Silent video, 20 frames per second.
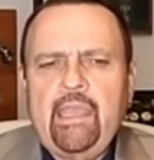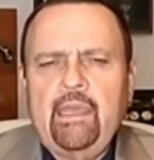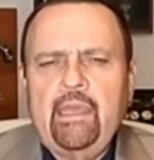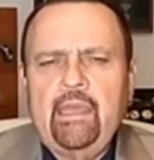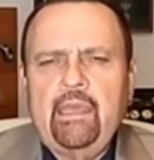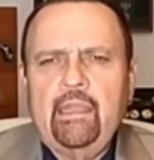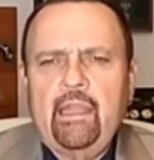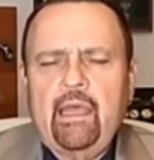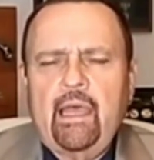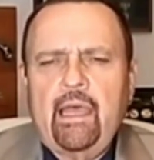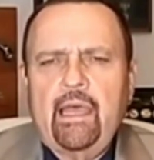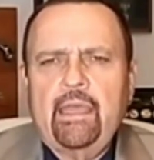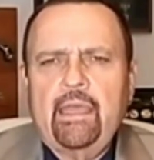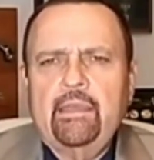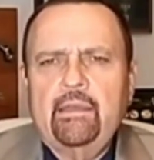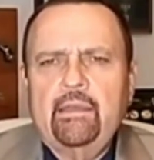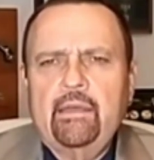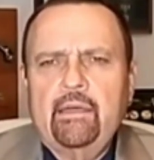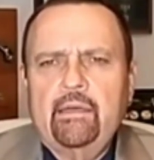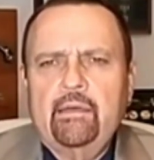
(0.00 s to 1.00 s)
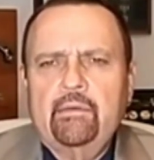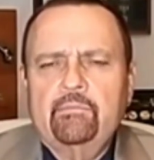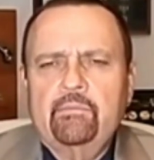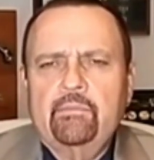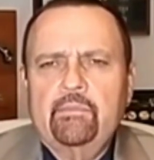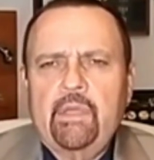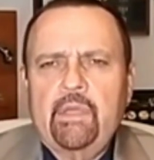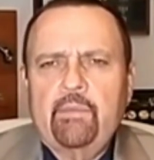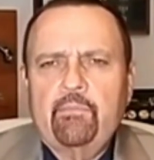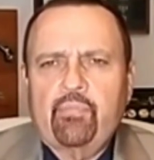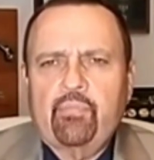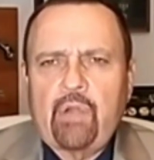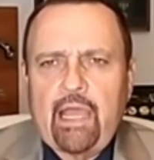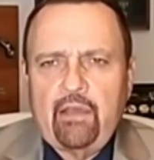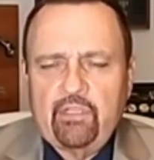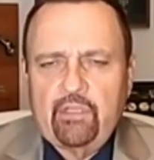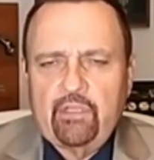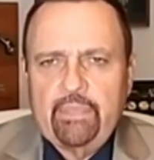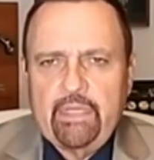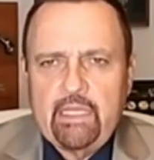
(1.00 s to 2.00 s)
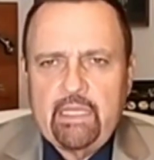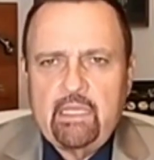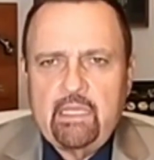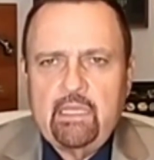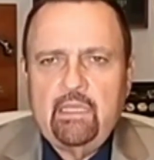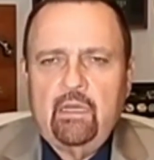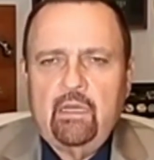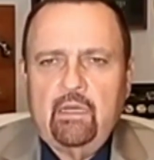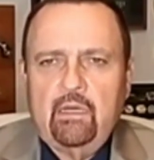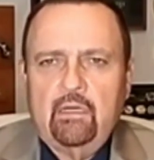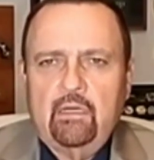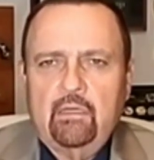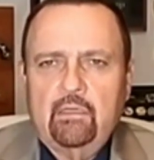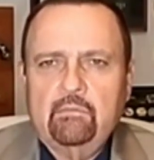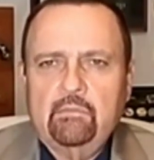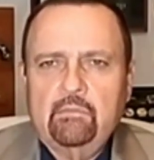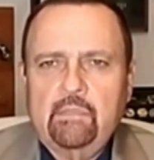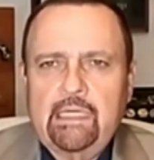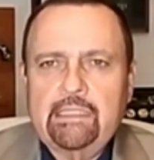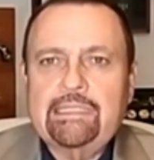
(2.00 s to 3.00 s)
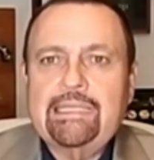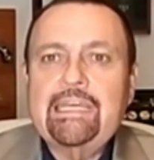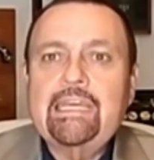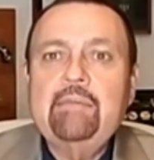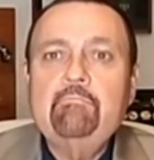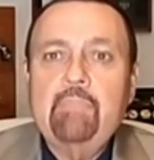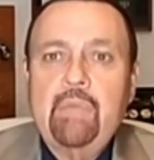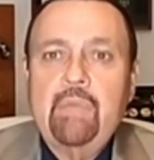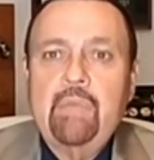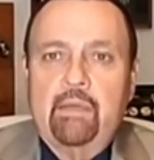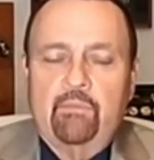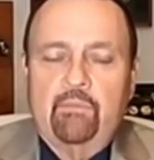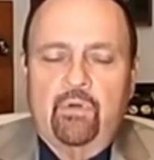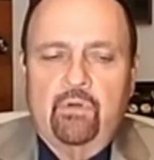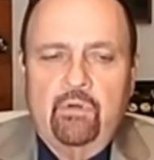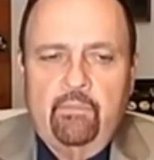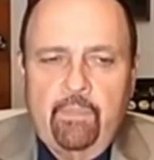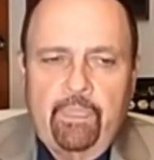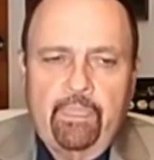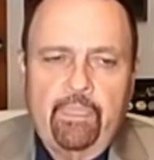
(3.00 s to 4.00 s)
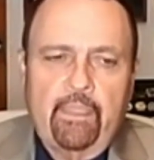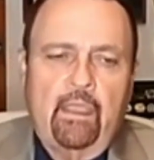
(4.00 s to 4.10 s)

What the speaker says: I am proud to be a team member